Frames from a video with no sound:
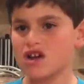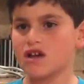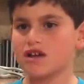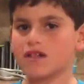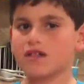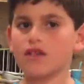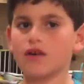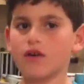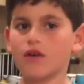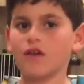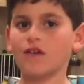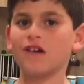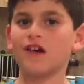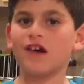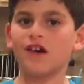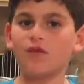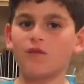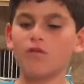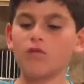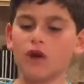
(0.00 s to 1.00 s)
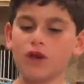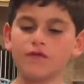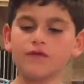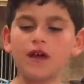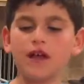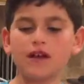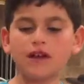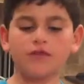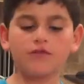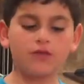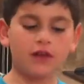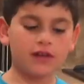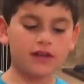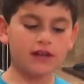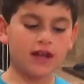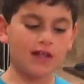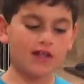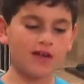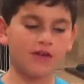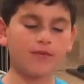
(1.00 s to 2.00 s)
So one red and one
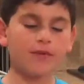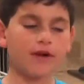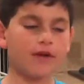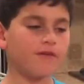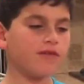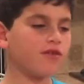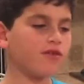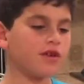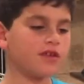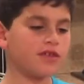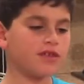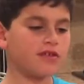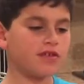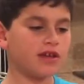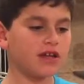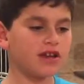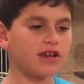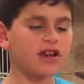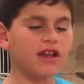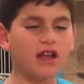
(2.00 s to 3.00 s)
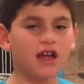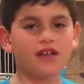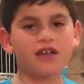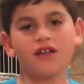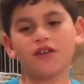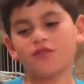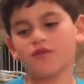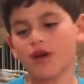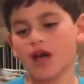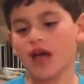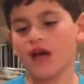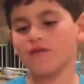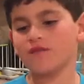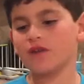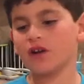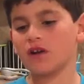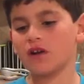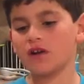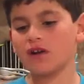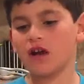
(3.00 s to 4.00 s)
yellow, but of course you can use
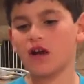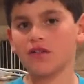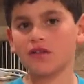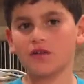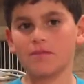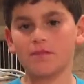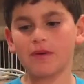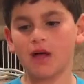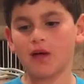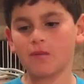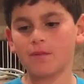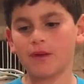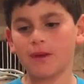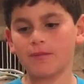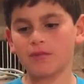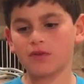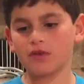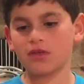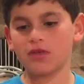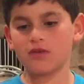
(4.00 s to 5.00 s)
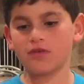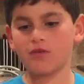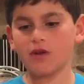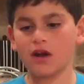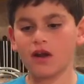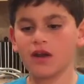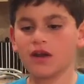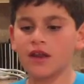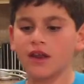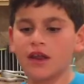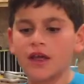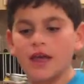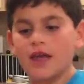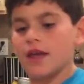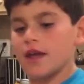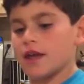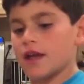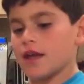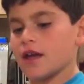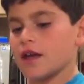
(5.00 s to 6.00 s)
whatever colored bell peppers you want.
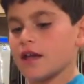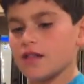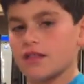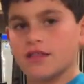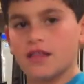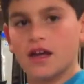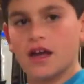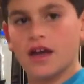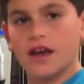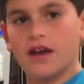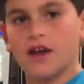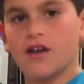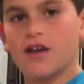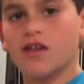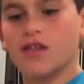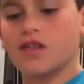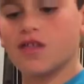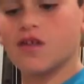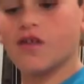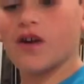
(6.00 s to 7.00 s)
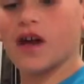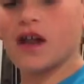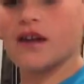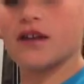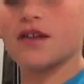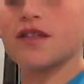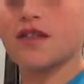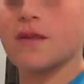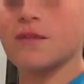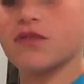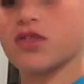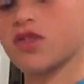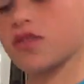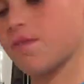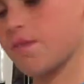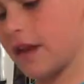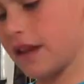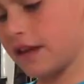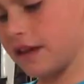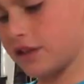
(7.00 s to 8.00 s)
And I also added some
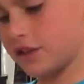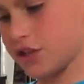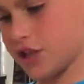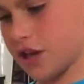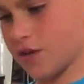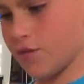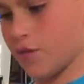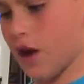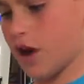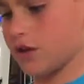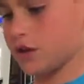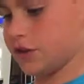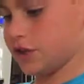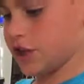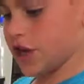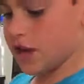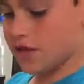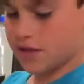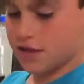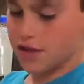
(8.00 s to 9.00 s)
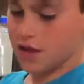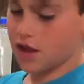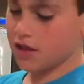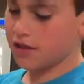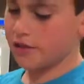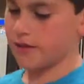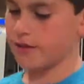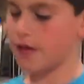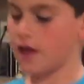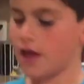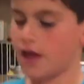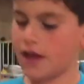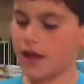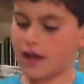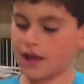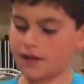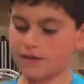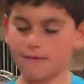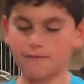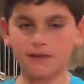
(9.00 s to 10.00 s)
spinach and water chestnuts,
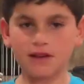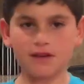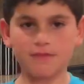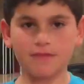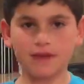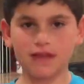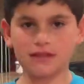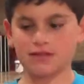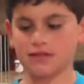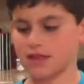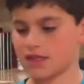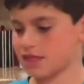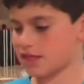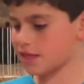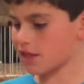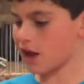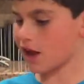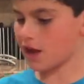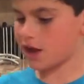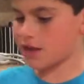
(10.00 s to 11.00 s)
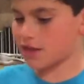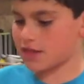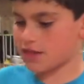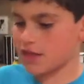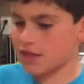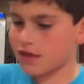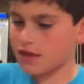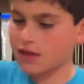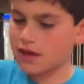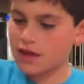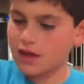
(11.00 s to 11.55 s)
and now I'm gonna make this sauce.